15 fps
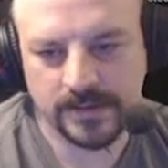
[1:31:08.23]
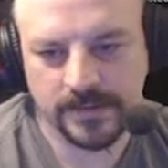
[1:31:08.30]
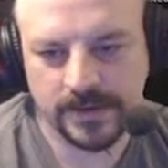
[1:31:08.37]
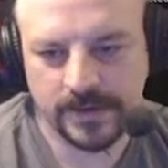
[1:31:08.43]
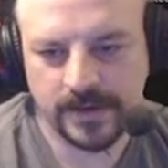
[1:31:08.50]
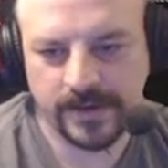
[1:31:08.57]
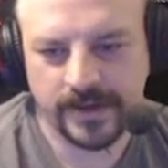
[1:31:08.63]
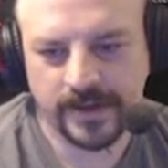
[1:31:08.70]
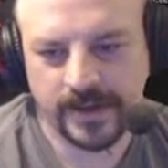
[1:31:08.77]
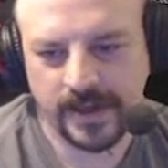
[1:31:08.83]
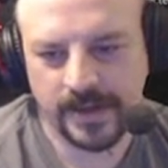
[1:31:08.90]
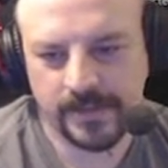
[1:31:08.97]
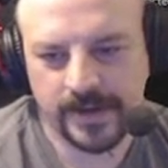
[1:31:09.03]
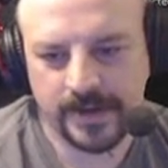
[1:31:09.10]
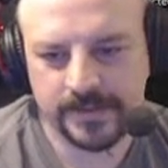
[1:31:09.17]
but I think
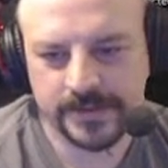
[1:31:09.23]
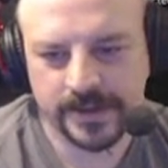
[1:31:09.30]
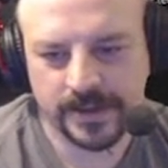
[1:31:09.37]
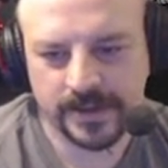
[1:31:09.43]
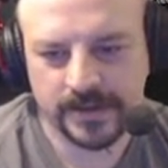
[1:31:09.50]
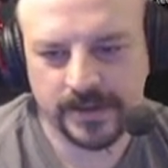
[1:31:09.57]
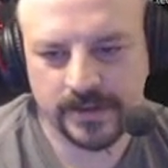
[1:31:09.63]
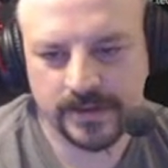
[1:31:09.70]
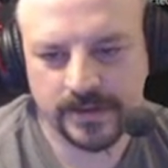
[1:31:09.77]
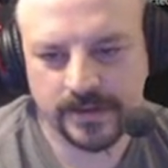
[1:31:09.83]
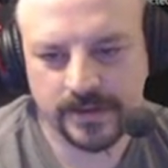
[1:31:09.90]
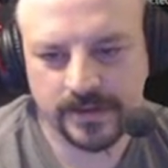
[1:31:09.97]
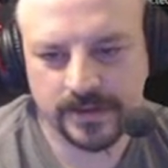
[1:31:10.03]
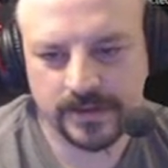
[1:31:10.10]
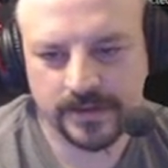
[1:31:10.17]
game object
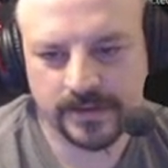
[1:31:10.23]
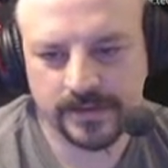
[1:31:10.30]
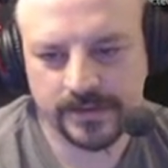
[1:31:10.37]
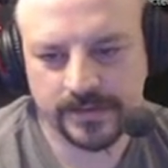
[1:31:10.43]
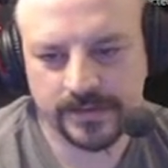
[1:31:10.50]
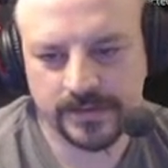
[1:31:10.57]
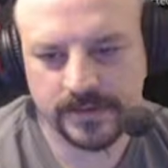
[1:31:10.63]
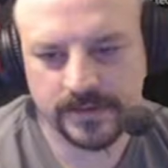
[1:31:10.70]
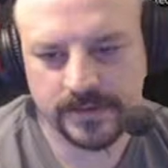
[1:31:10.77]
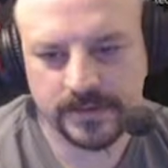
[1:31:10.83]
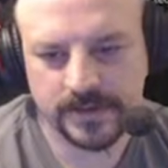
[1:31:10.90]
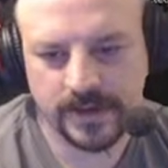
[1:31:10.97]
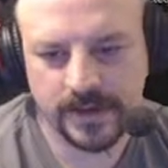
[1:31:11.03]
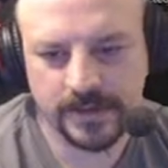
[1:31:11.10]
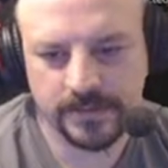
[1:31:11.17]

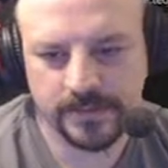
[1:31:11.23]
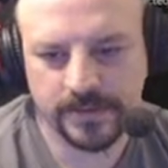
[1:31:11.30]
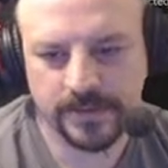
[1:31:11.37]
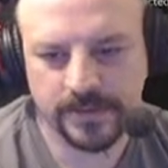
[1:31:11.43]
type